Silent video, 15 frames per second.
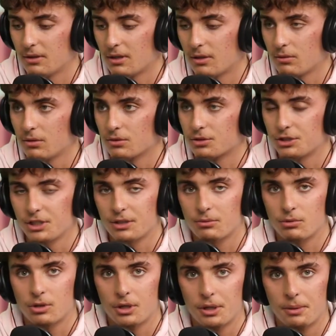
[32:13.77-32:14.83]
I will. Shit.
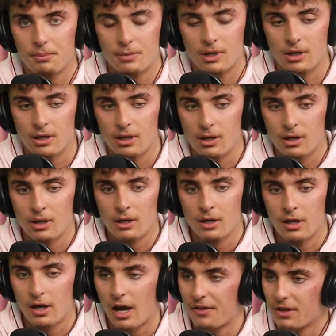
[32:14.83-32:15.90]
Well,
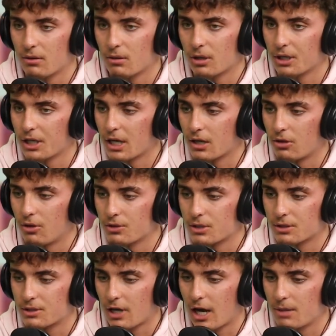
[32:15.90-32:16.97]
I think we're gonna get close
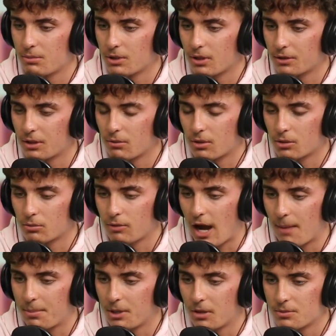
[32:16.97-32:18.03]
on time here. I think we're gonna
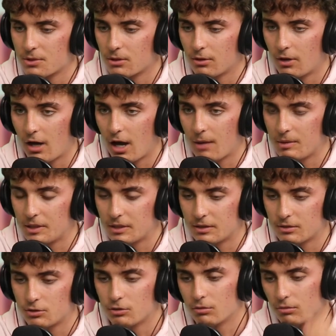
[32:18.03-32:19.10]
wrap it up. So, I mean,
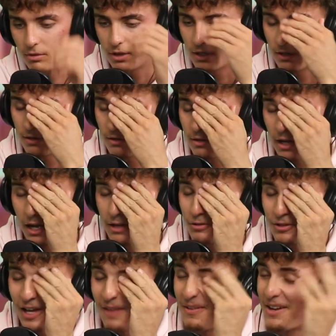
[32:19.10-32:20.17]
dude,
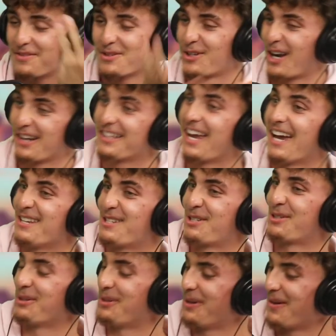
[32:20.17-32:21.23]
you're not a guest,
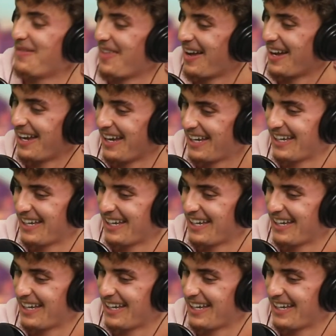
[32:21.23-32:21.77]
so I'm not.